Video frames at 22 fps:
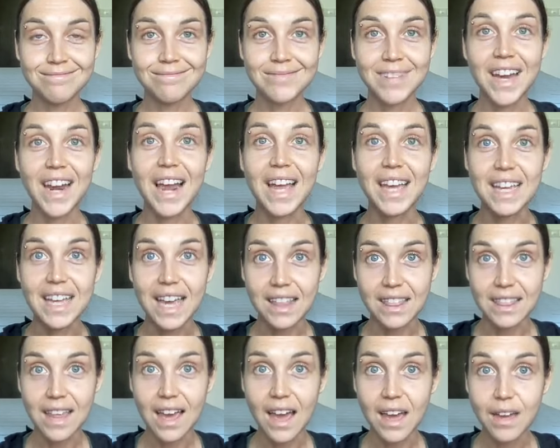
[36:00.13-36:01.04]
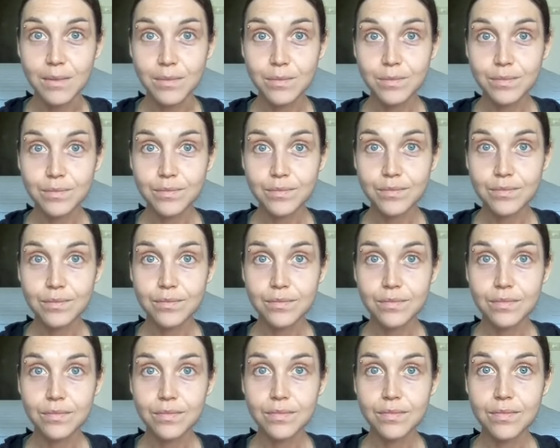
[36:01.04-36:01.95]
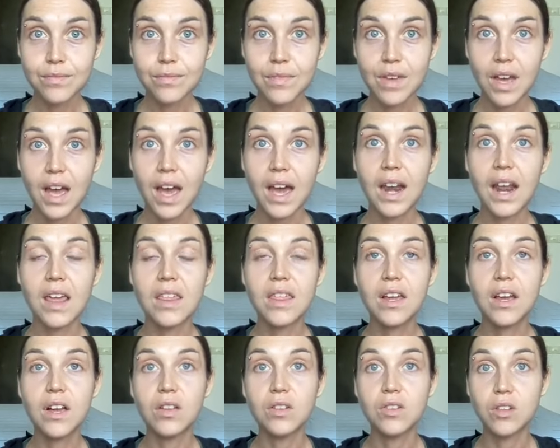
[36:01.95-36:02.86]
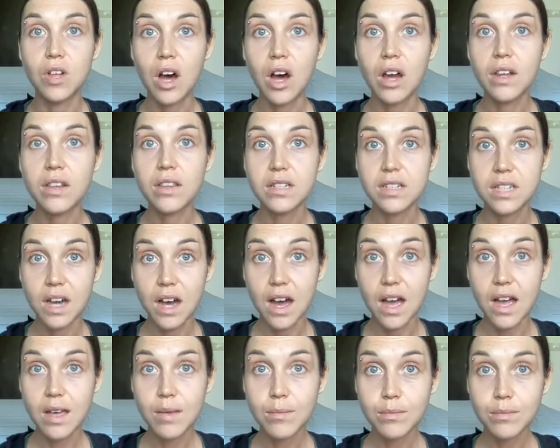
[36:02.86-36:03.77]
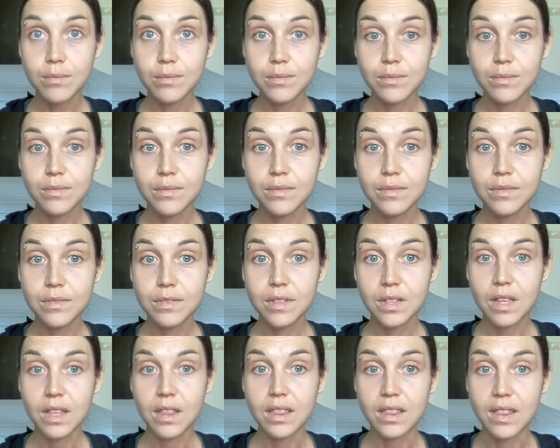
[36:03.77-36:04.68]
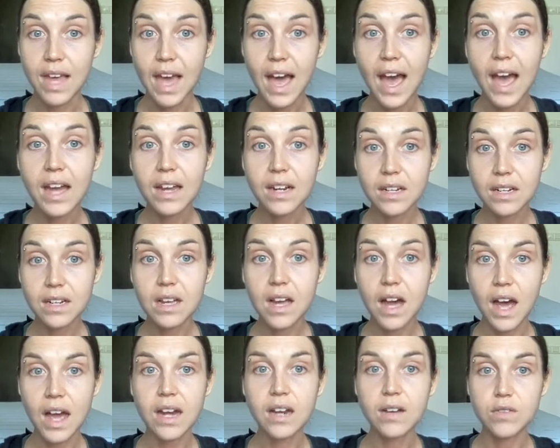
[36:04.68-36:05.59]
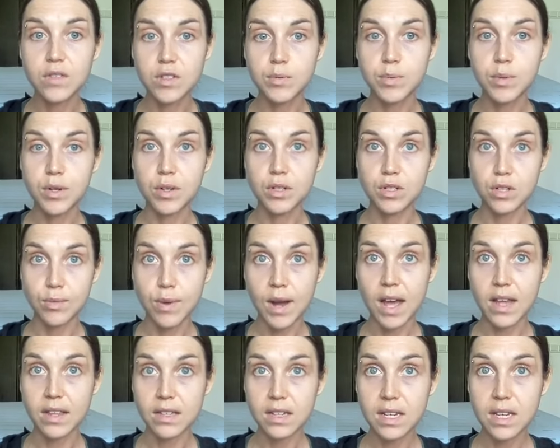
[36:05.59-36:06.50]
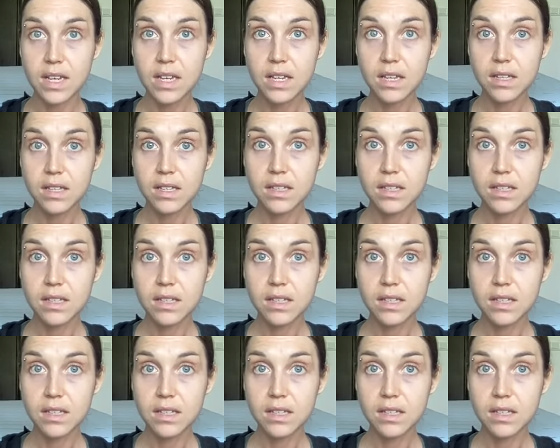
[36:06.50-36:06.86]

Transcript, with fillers: And I get that. And I think a lot of the time, that kind of spirituality